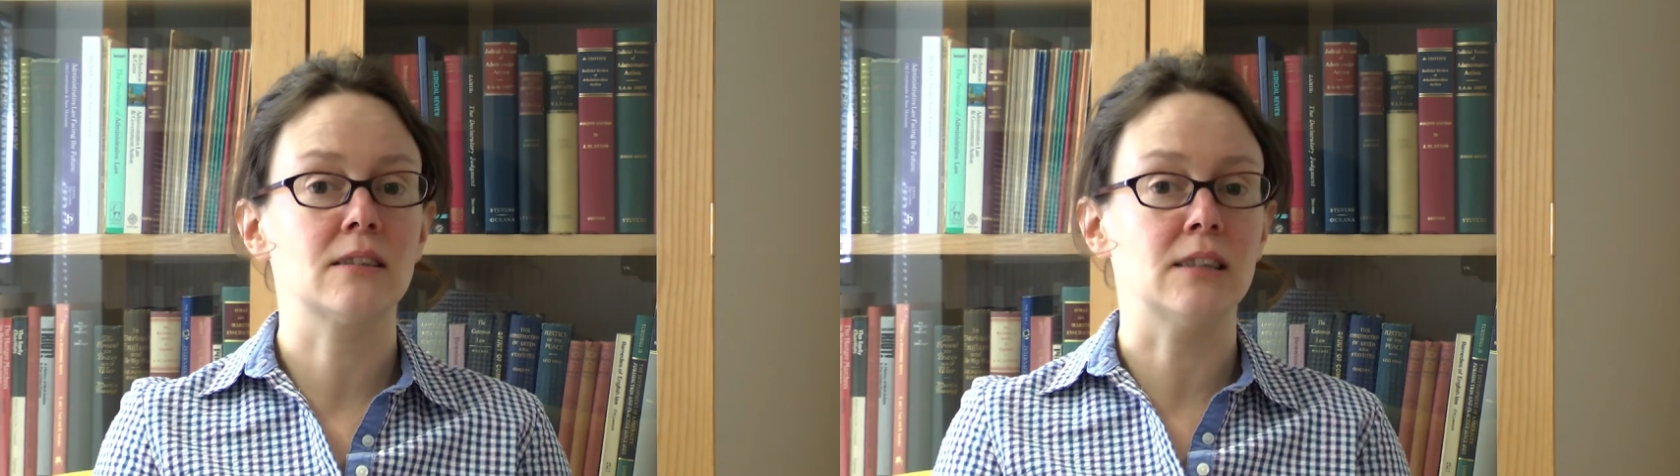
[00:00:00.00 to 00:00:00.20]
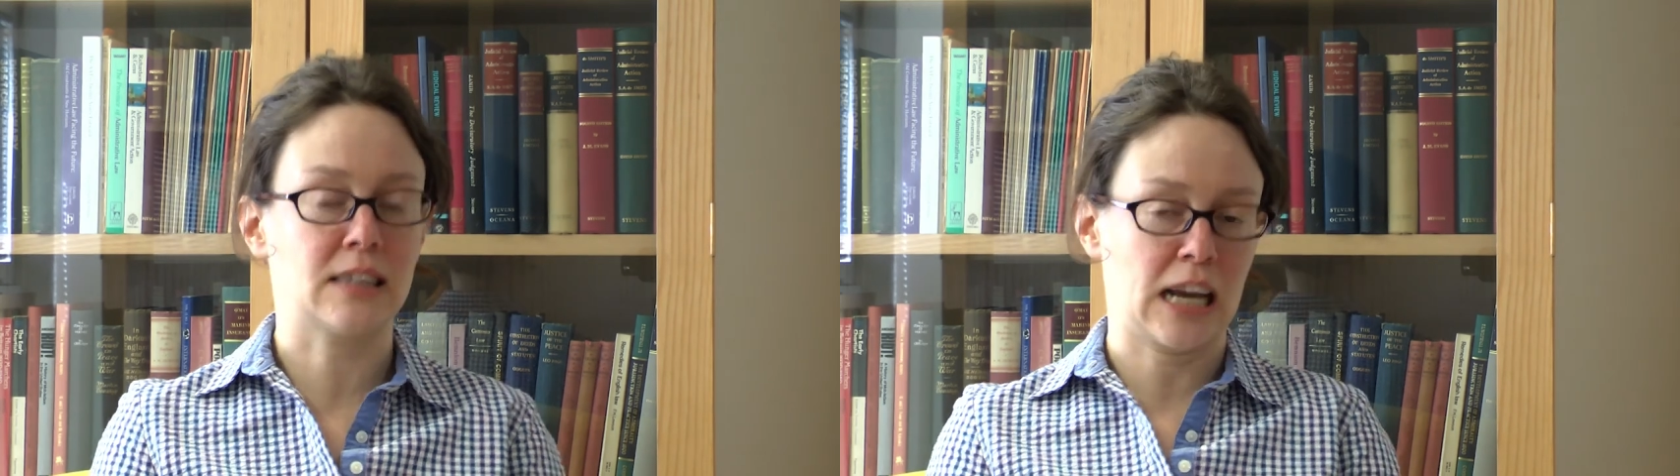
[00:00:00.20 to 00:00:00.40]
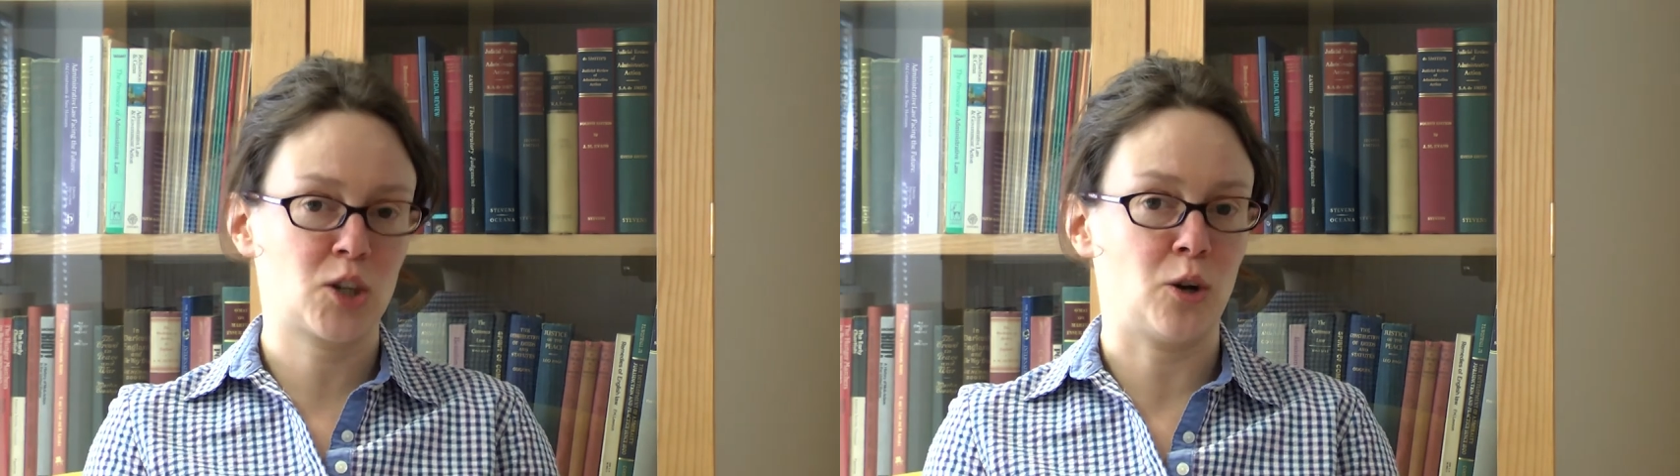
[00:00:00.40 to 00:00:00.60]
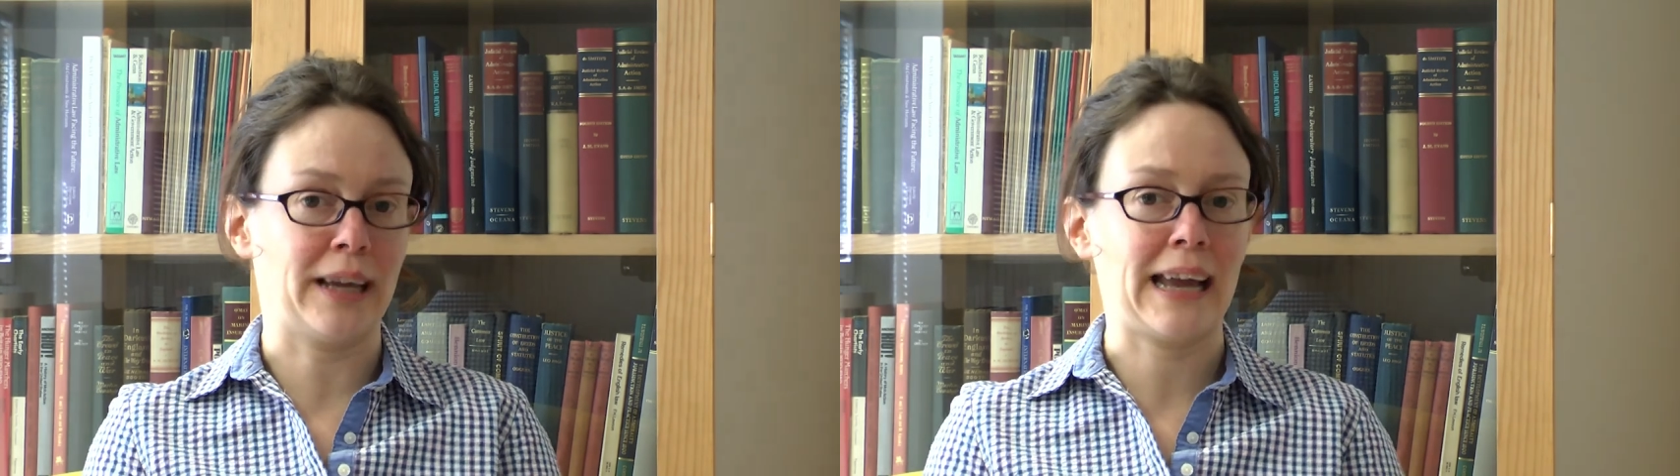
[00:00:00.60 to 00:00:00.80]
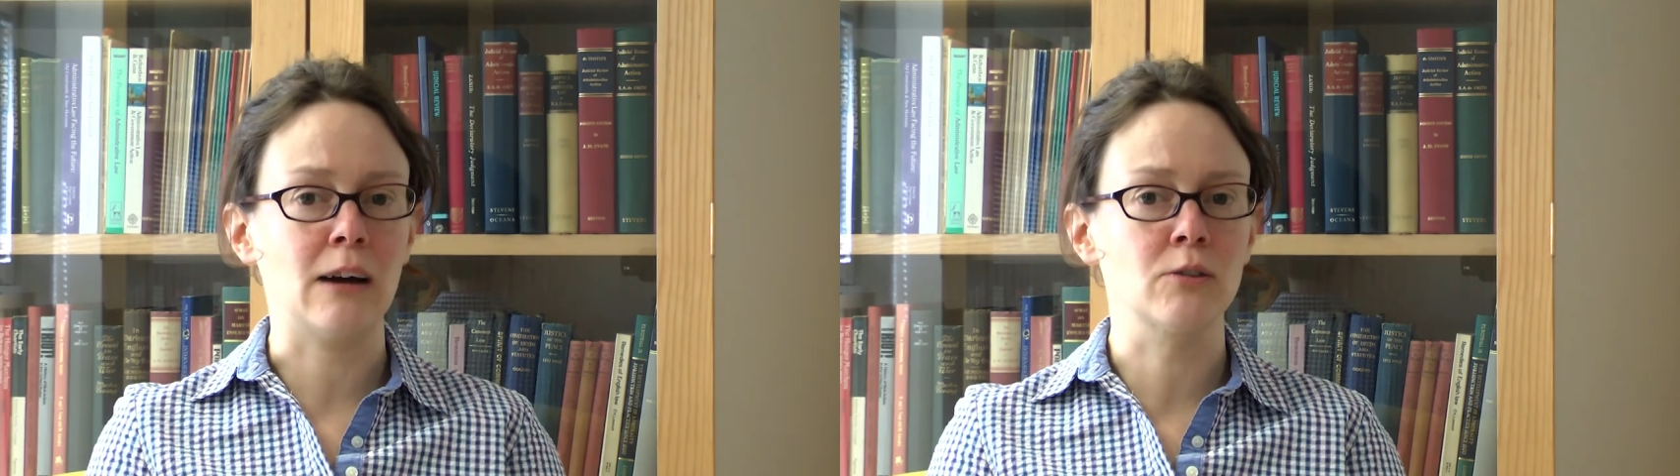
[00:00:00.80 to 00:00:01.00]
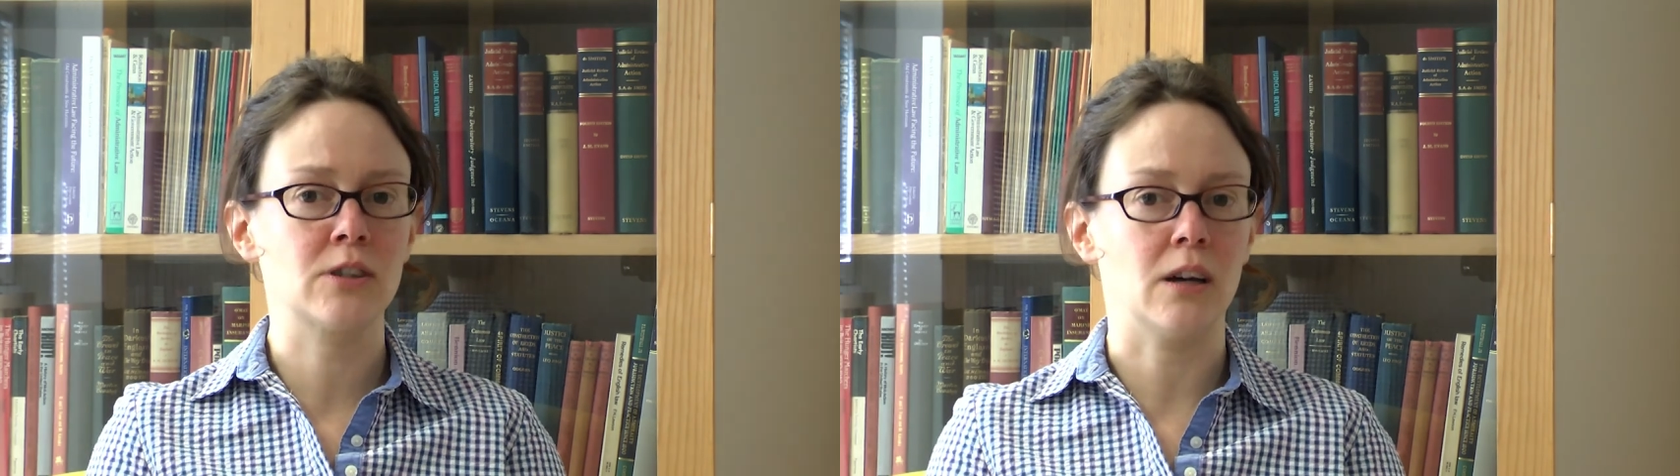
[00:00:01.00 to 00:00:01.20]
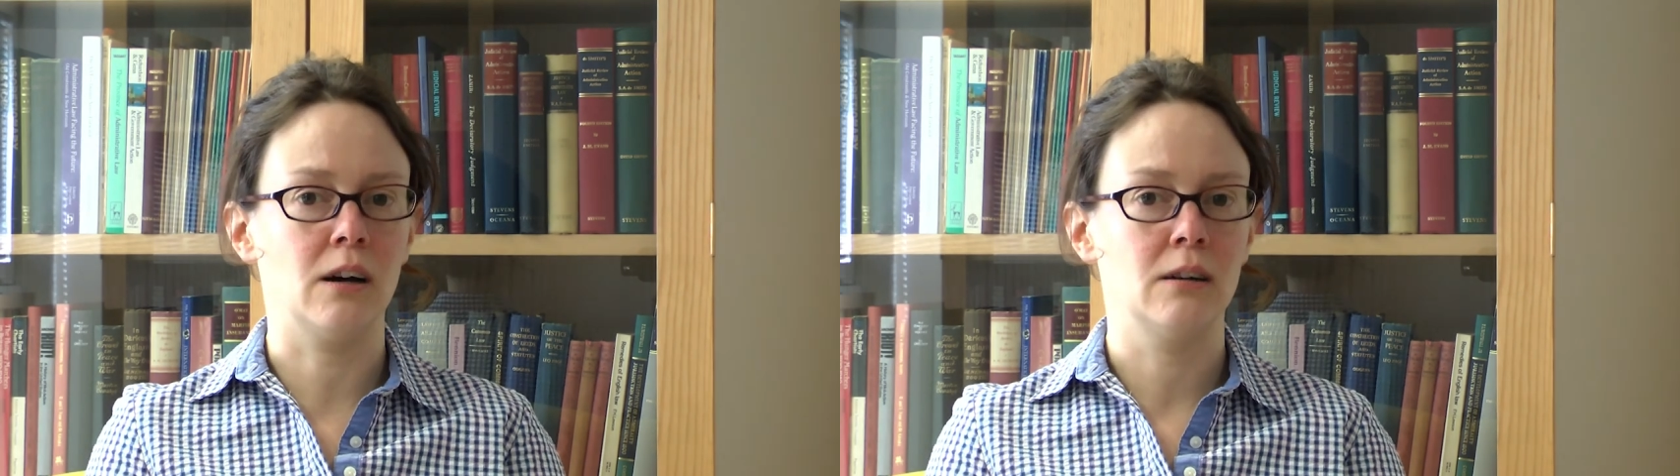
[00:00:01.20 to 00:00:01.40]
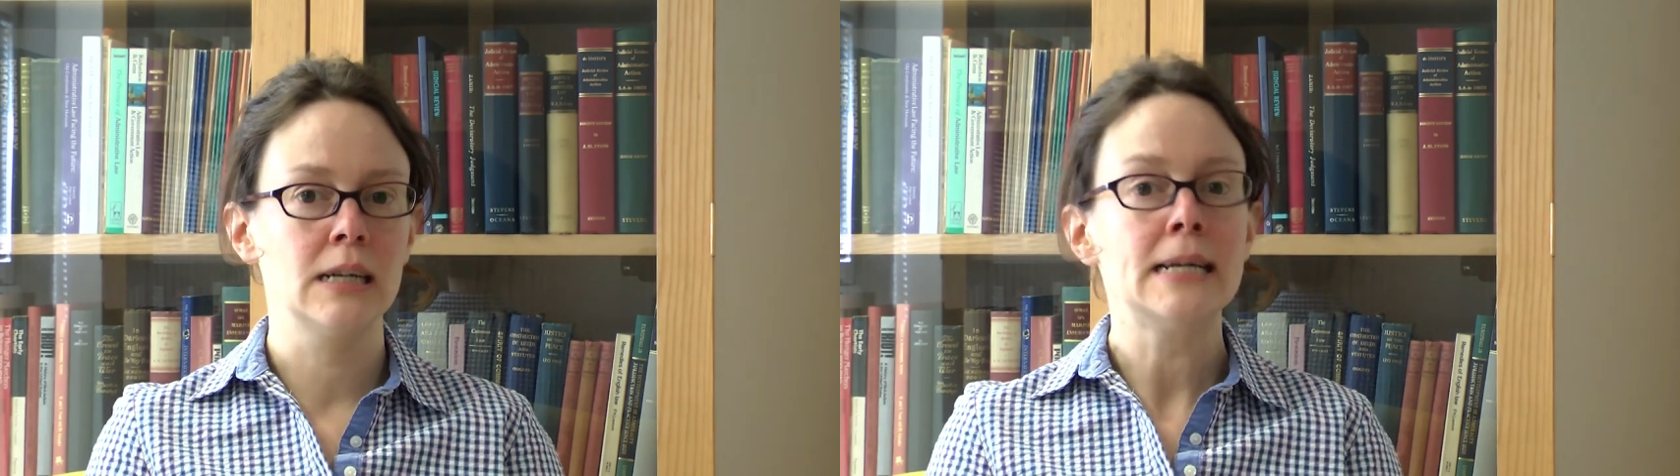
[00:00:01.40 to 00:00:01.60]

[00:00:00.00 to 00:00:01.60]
the sexual encounter,